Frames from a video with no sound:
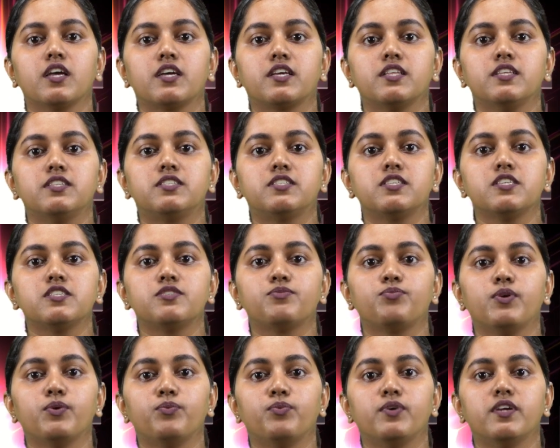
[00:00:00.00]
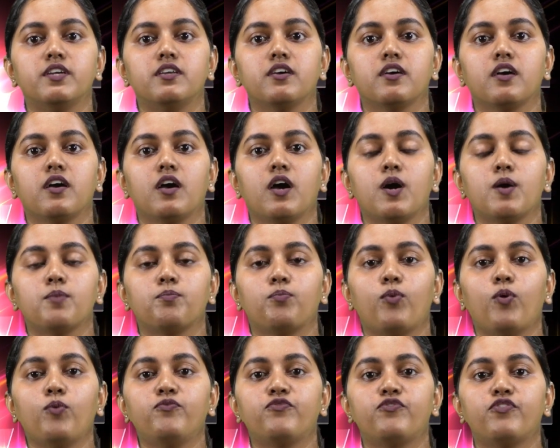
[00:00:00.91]
Christus Vivit,
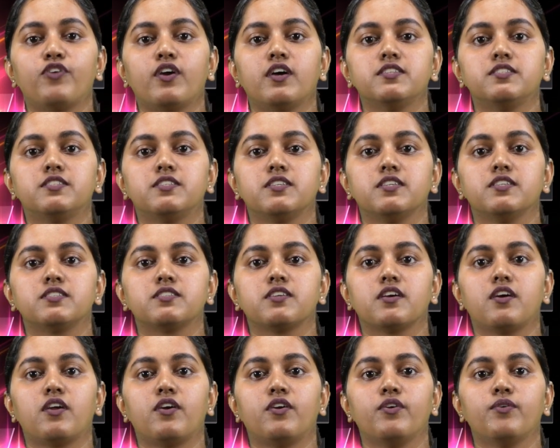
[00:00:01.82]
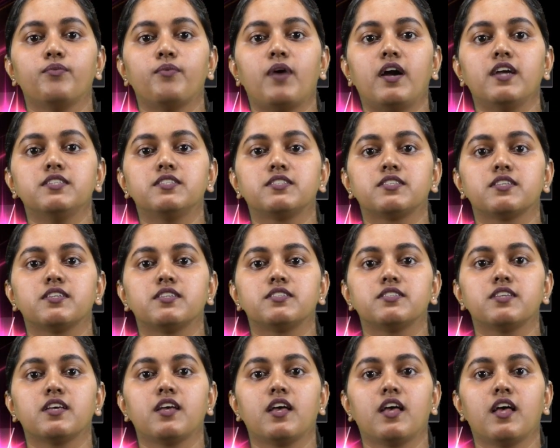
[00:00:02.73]
Pope Francis reminds
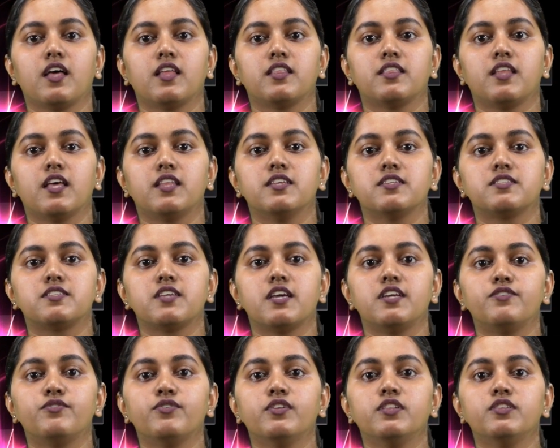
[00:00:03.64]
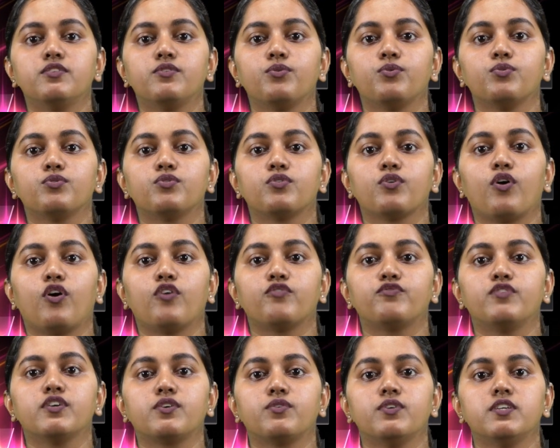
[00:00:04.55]
us that the central truth of
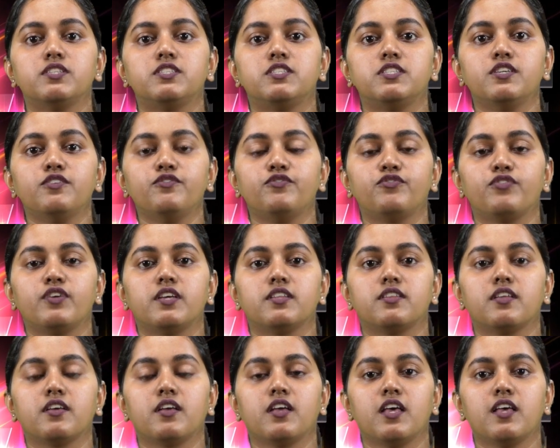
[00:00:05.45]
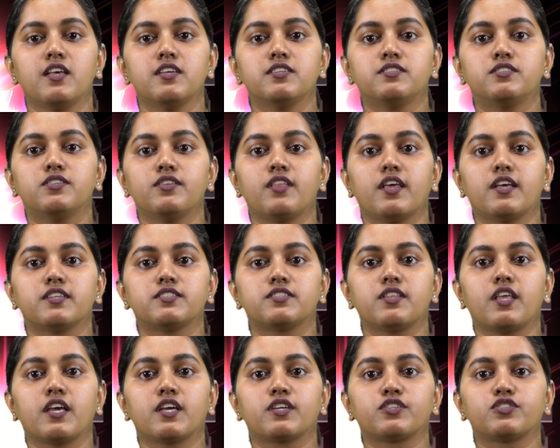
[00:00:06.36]
the Christian faith is the
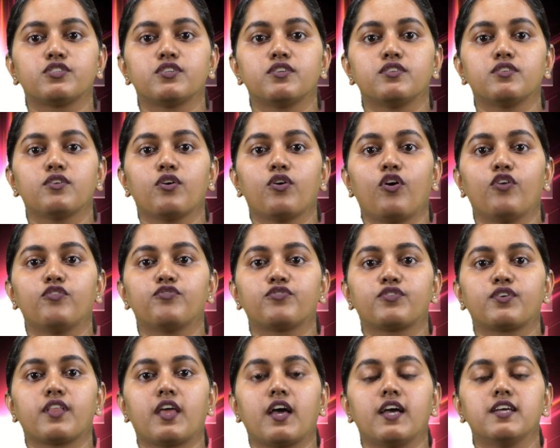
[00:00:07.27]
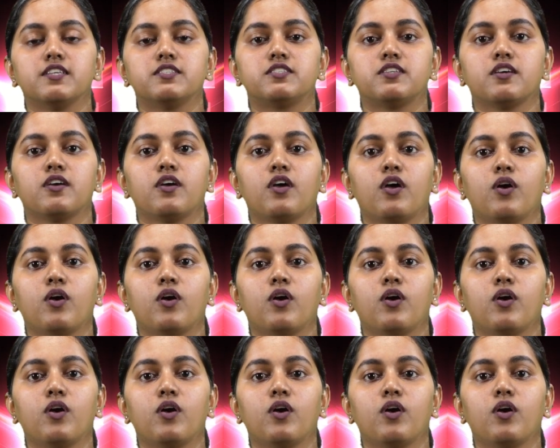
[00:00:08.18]
resurrection of Christ,